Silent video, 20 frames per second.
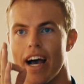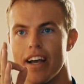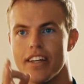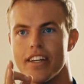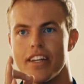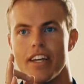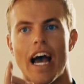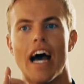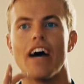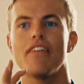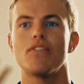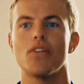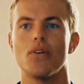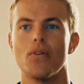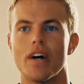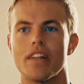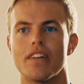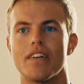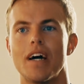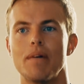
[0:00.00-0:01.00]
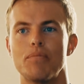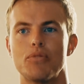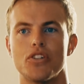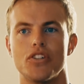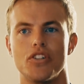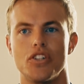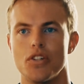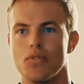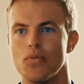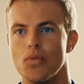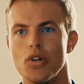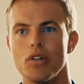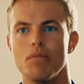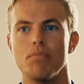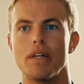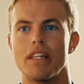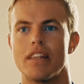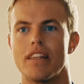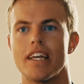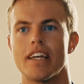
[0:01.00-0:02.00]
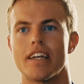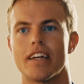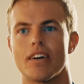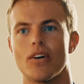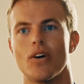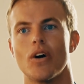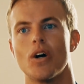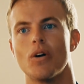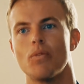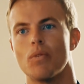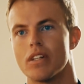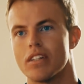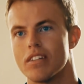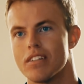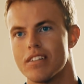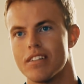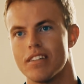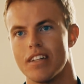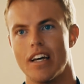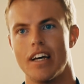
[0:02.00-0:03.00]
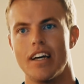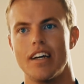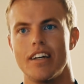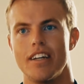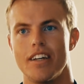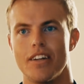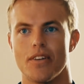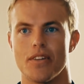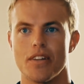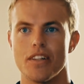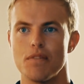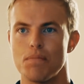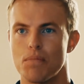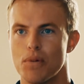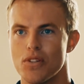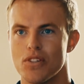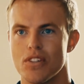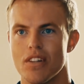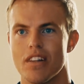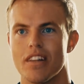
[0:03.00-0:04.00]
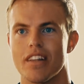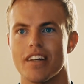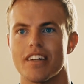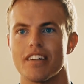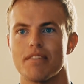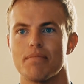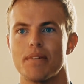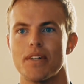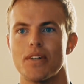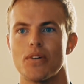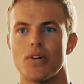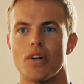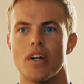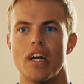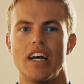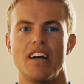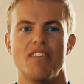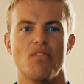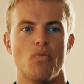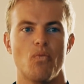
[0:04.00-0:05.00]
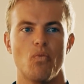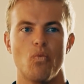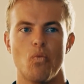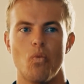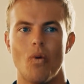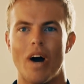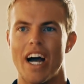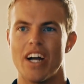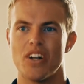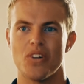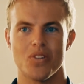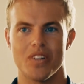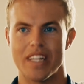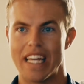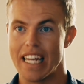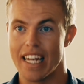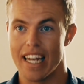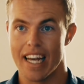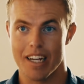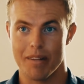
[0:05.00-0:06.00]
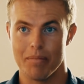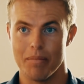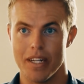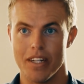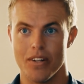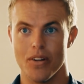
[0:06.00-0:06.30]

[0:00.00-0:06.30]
You have no other option. You wouldn't be thinking, oh, what does this person think of me, or why don't they like me?